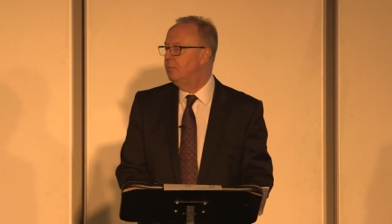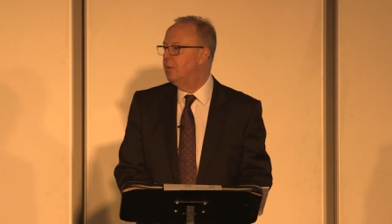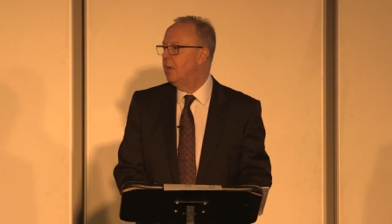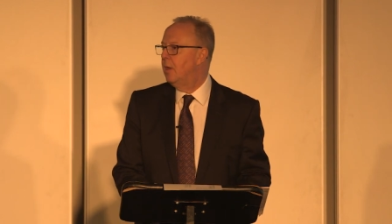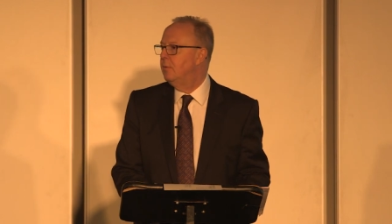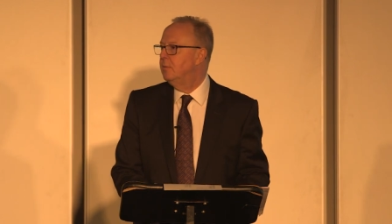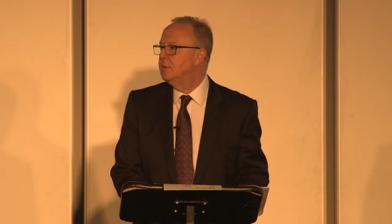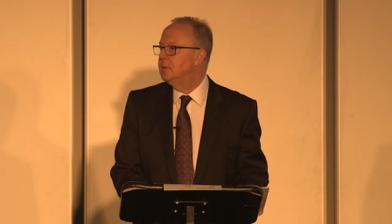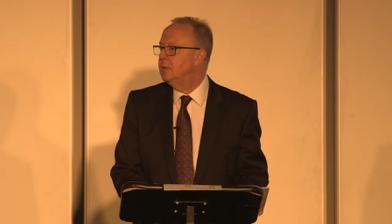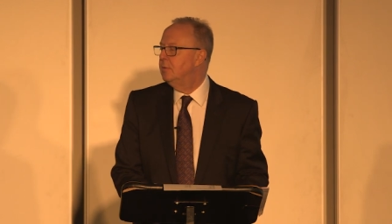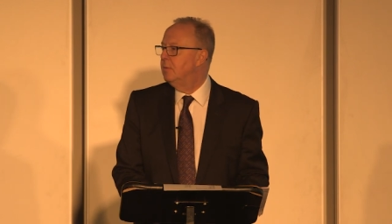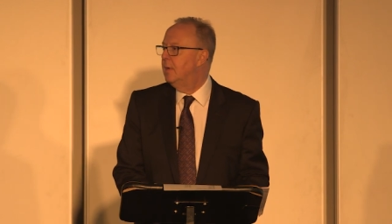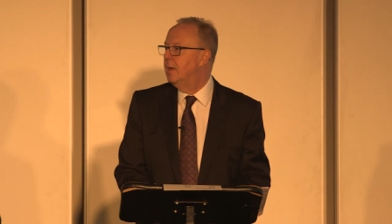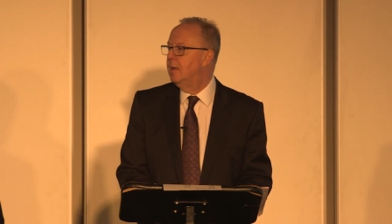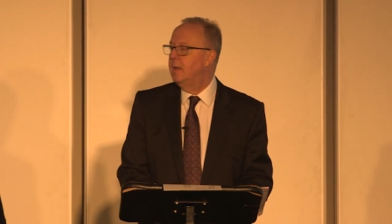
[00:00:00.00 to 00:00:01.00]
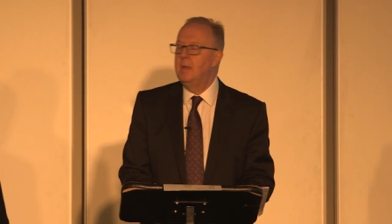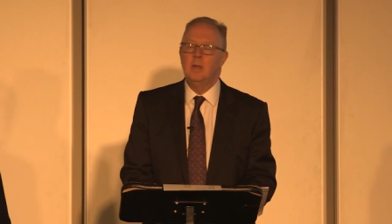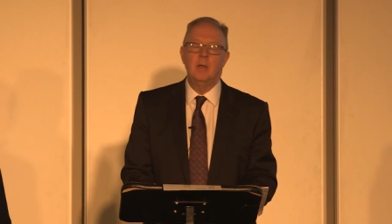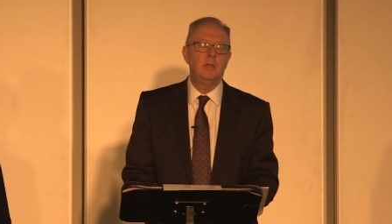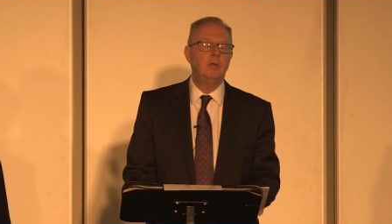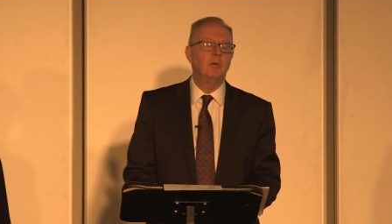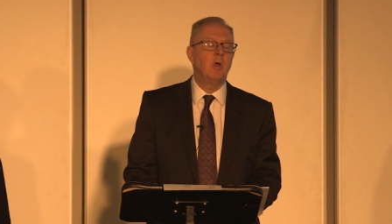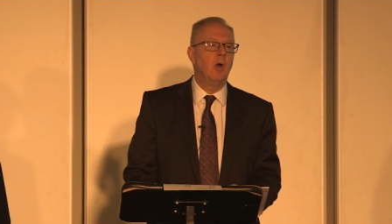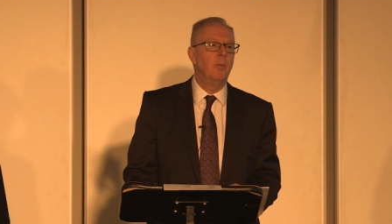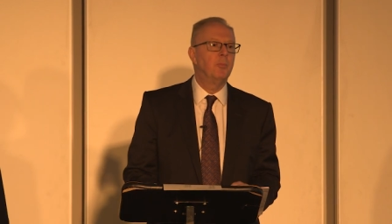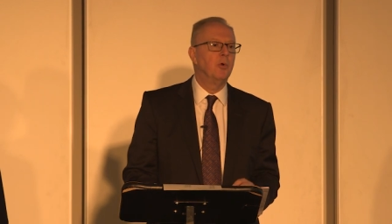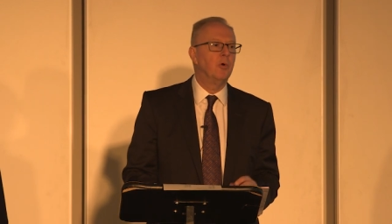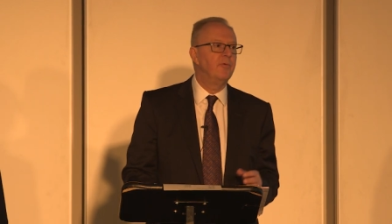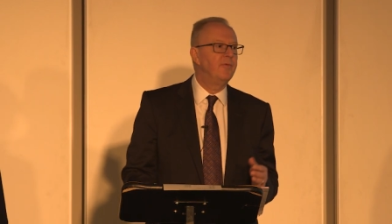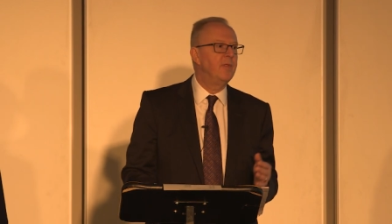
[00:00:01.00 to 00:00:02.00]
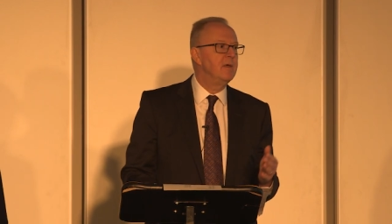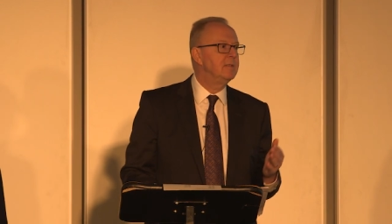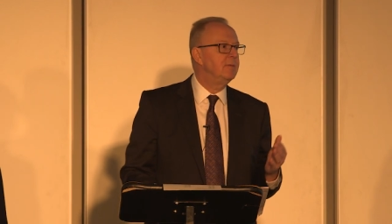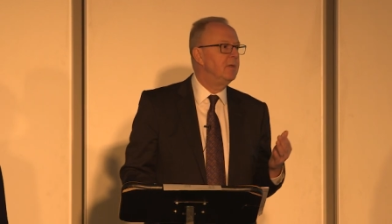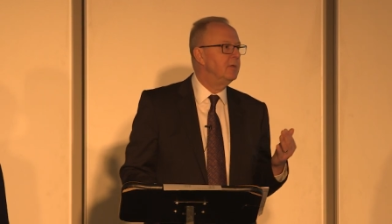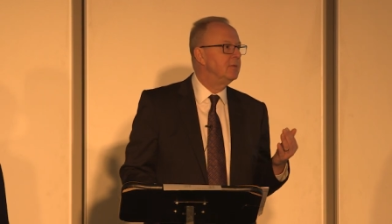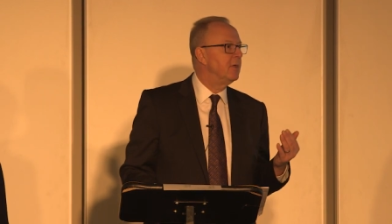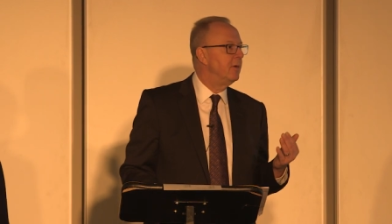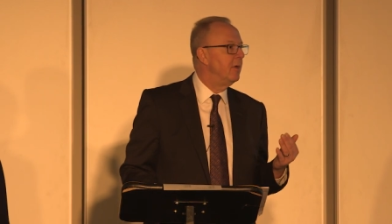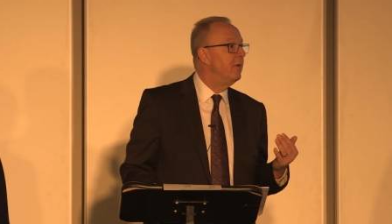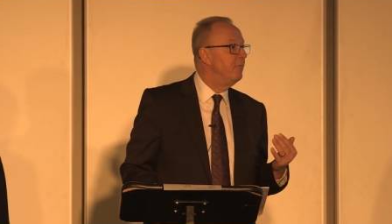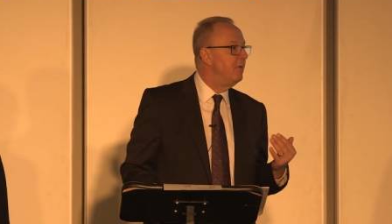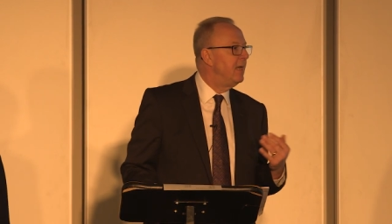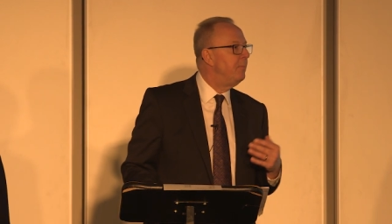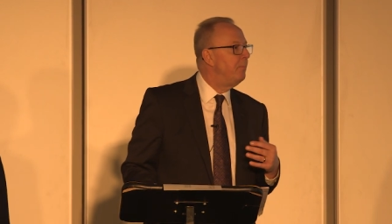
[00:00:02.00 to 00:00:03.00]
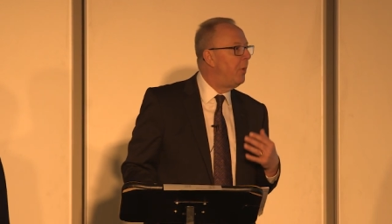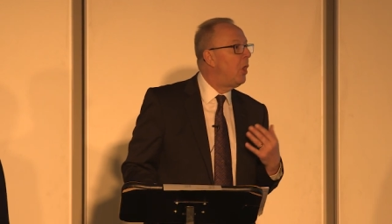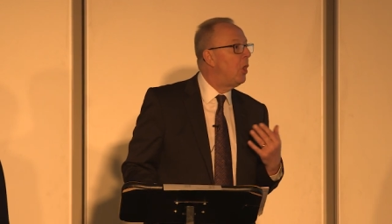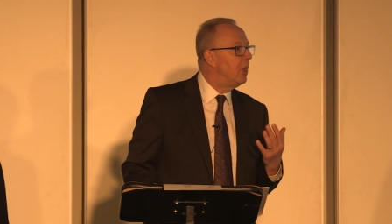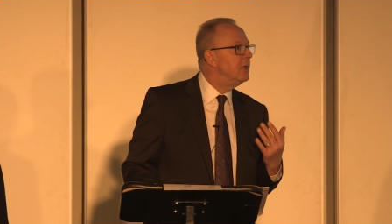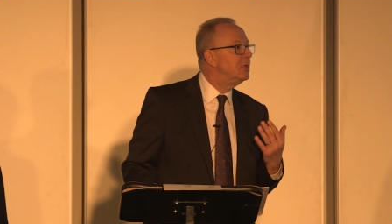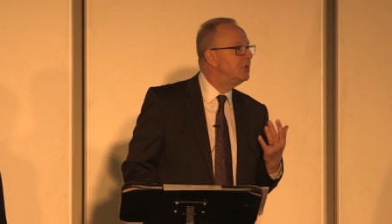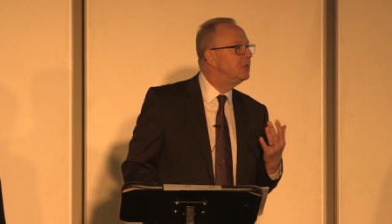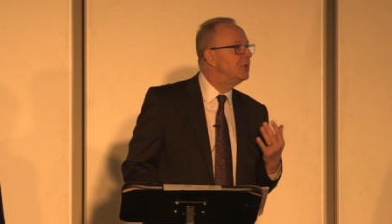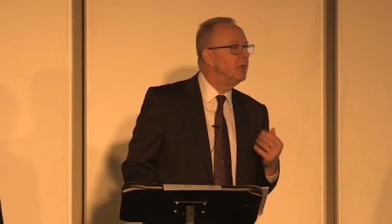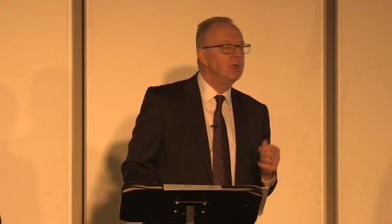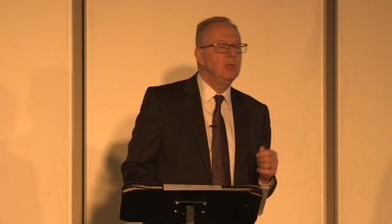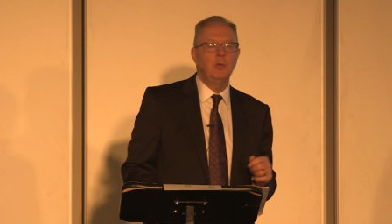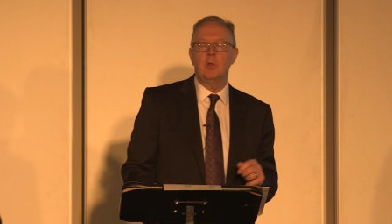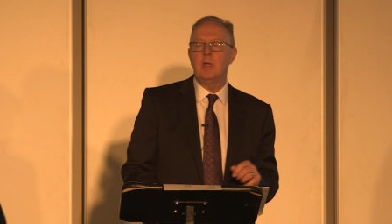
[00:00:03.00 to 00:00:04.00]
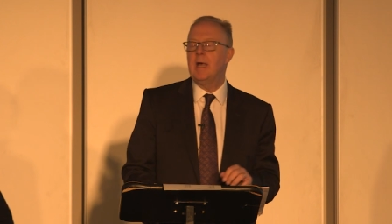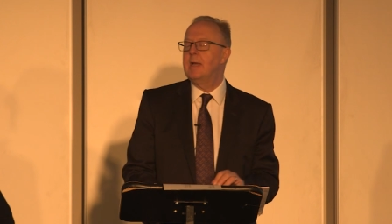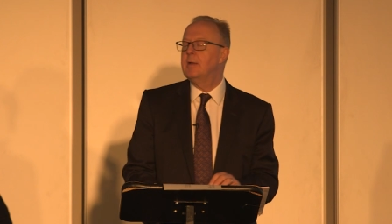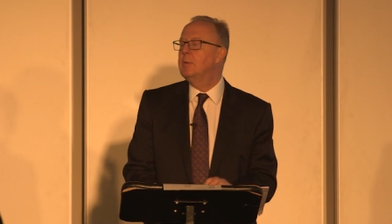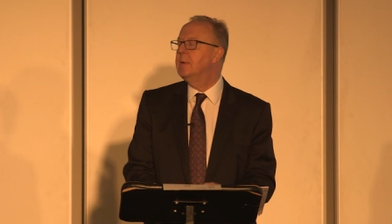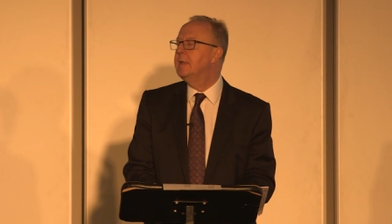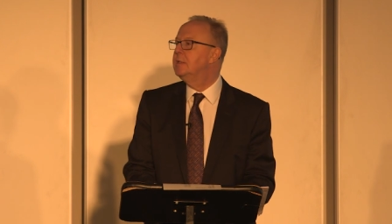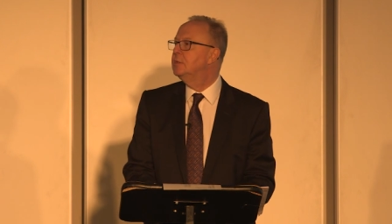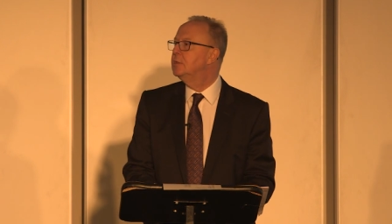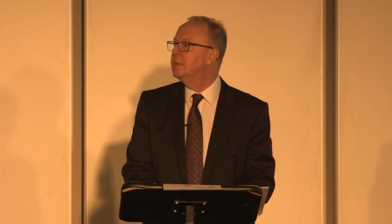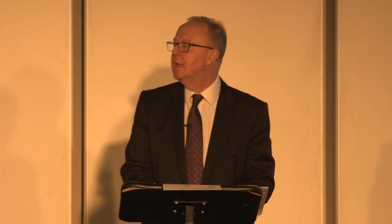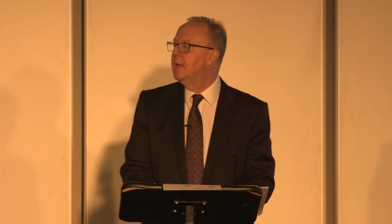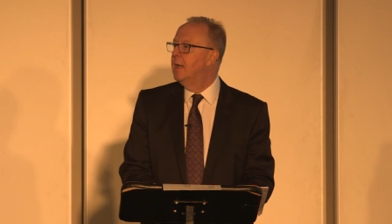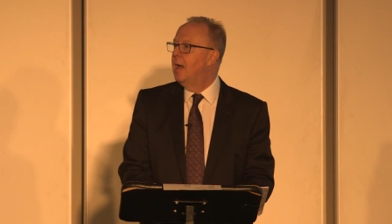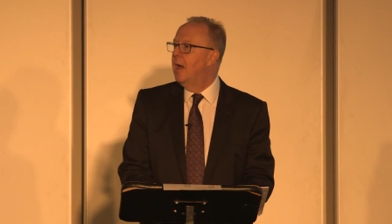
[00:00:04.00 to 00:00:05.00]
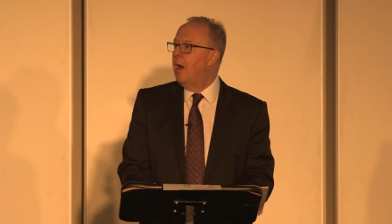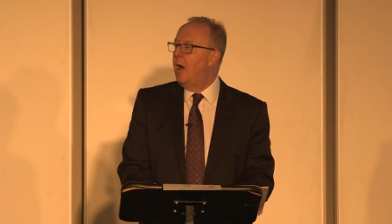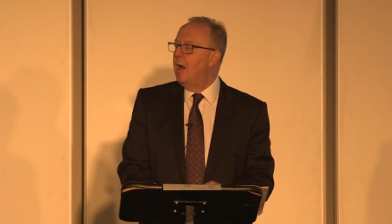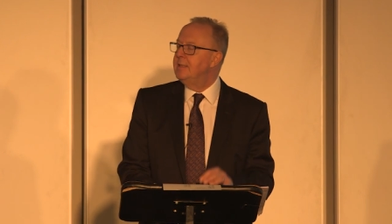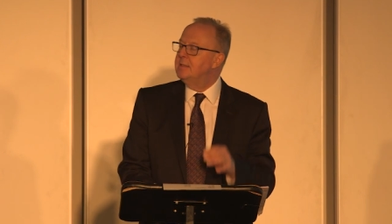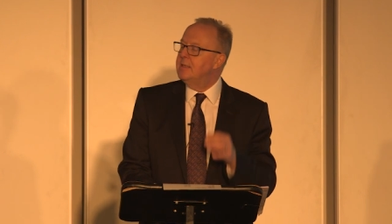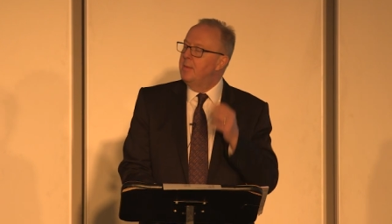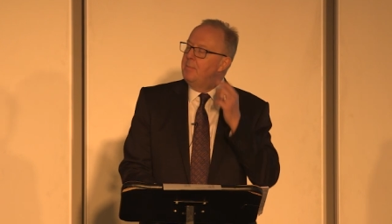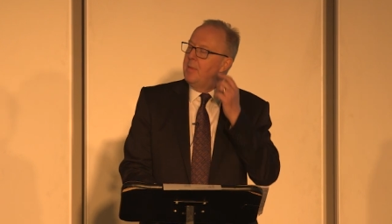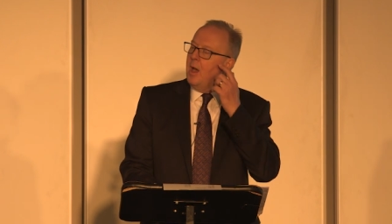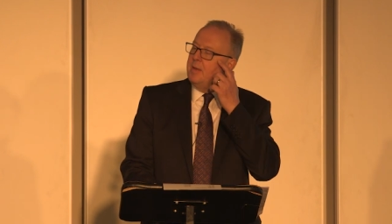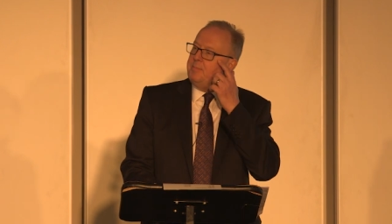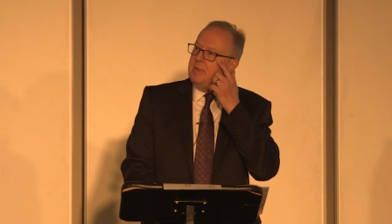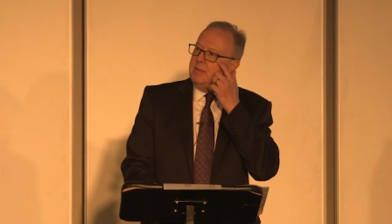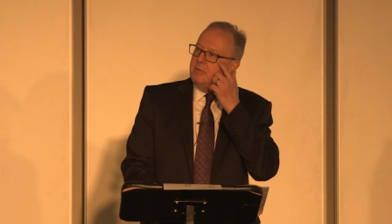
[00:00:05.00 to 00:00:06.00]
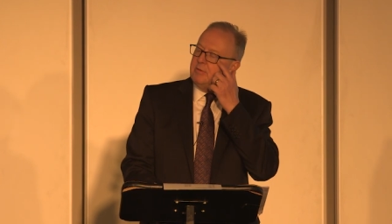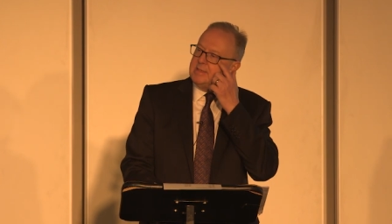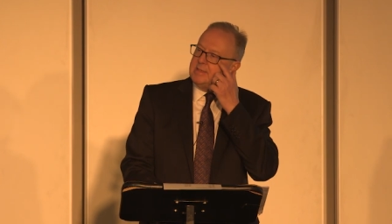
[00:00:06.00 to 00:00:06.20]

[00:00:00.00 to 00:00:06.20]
go abroad, for those that you don't know, and really polish your language, I'd been the